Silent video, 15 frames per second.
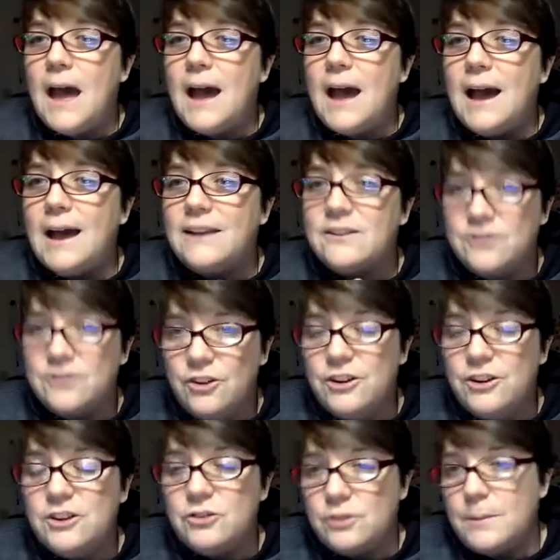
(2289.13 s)
I
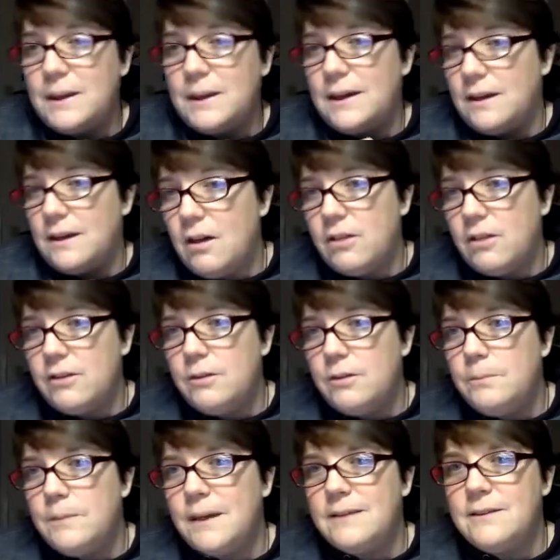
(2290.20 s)
started dreaming in color
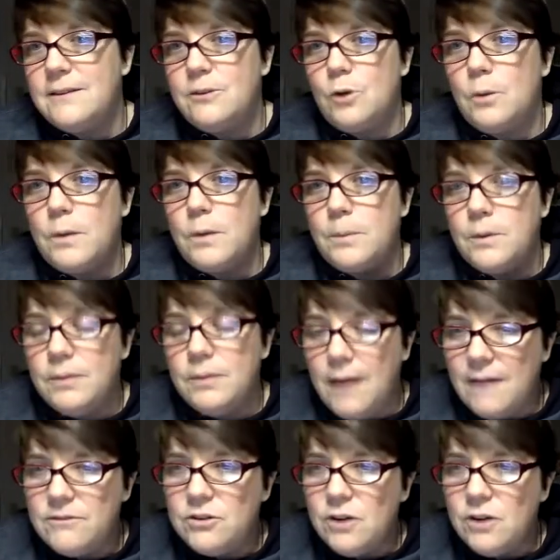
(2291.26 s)
because they told me put
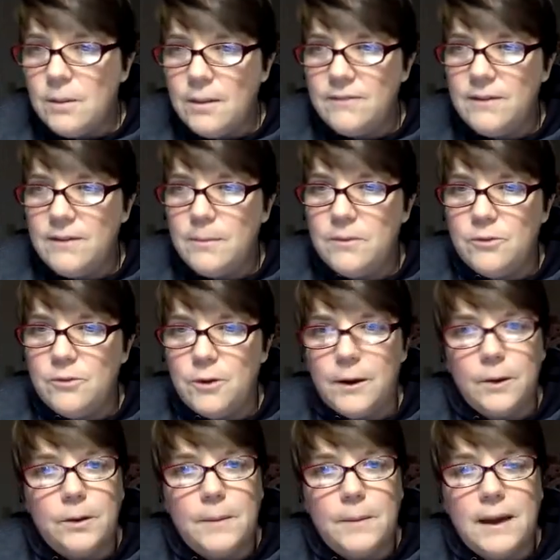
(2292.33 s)
lavender on my feet before I
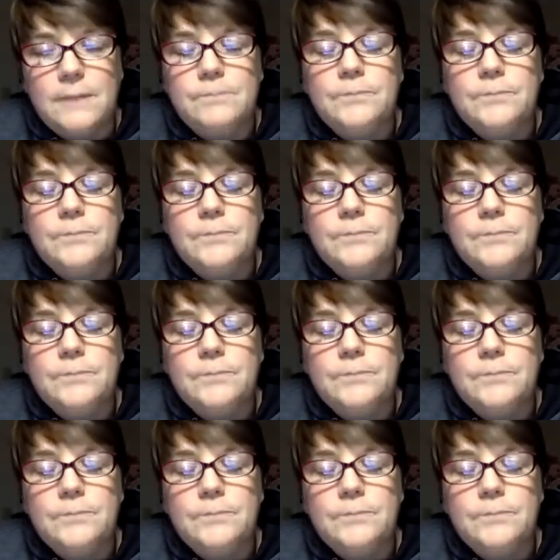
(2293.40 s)
go to bed.